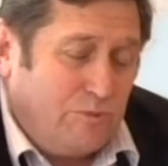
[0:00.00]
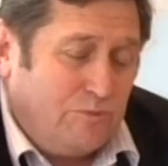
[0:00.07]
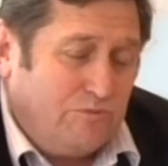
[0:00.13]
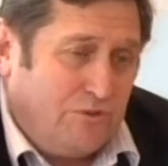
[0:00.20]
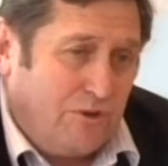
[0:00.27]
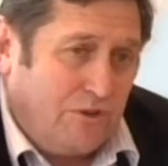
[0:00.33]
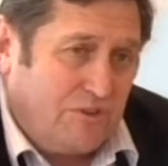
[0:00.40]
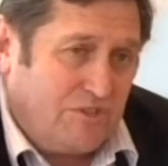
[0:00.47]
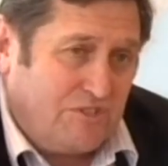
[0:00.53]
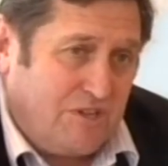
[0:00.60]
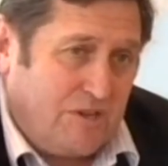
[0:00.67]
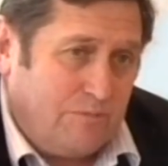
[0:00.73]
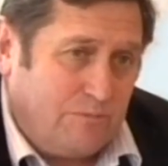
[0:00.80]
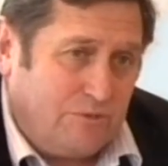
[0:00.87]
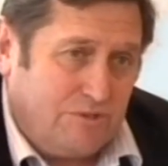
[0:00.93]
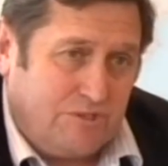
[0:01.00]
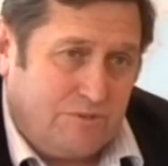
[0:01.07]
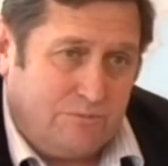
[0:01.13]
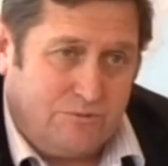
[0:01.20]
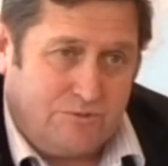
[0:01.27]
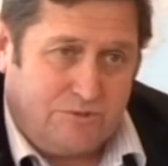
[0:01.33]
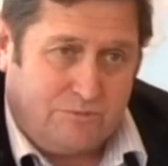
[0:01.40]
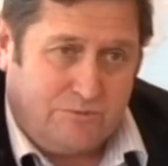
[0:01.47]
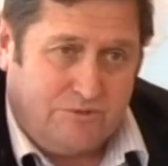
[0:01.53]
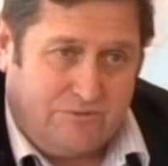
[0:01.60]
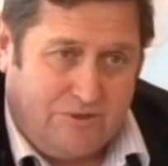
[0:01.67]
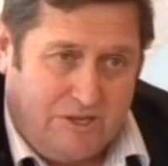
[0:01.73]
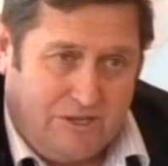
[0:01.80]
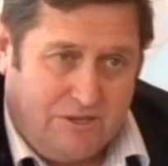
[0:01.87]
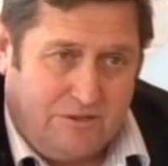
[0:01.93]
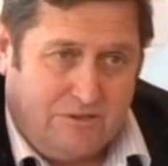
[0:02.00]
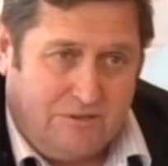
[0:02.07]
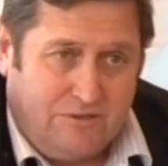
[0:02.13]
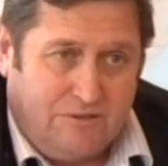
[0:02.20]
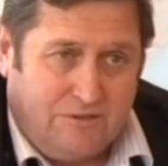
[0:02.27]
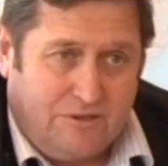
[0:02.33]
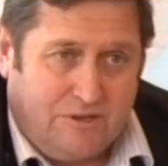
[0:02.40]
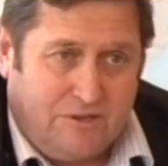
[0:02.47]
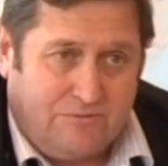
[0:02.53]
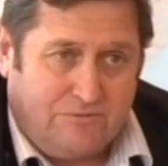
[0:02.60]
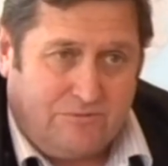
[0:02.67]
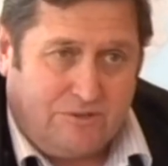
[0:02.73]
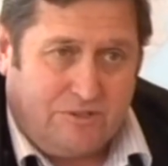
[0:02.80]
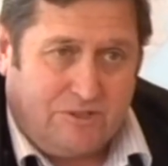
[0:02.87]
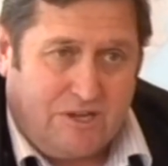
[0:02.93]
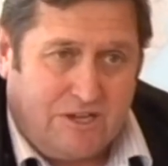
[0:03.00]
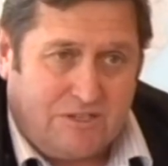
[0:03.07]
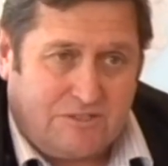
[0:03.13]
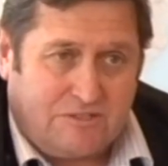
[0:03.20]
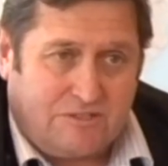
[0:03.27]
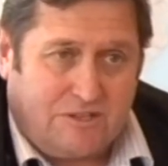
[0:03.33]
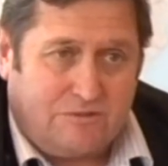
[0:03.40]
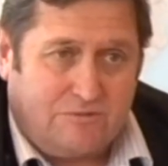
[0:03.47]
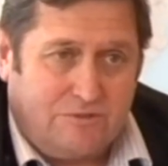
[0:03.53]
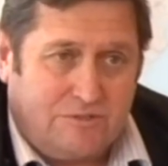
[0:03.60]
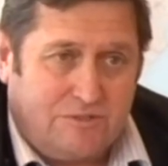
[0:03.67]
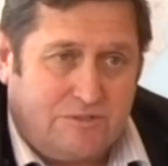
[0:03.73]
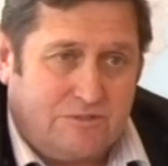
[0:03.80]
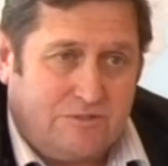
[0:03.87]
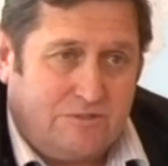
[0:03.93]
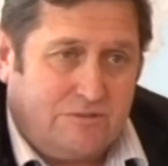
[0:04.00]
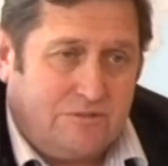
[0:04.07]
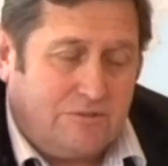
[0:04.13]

will follow the same principles that we've had for the last Southern routes